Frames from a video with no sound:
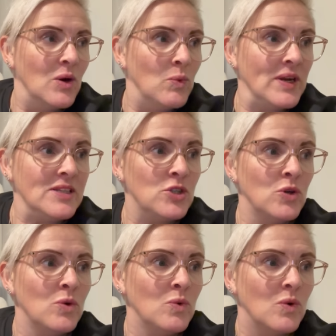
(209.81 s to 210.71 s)
we
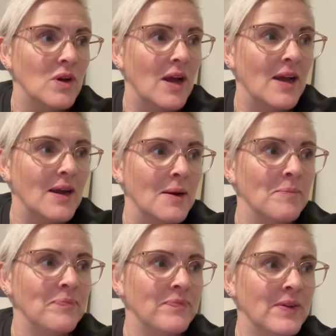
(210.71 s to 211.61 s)
do, I
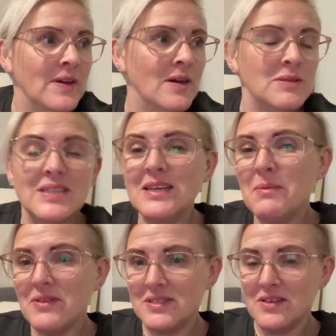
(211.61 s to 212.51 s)
was thinking
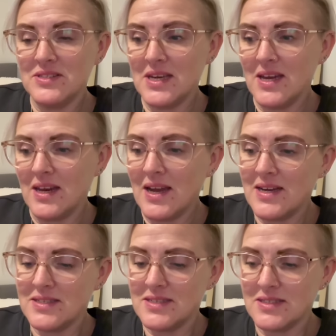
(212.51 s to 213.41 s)
about this the other day,
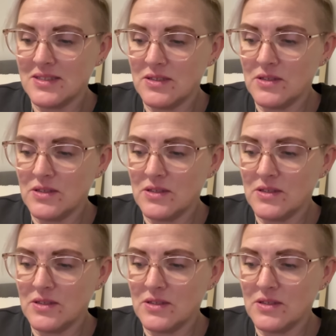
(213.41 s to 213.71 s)
and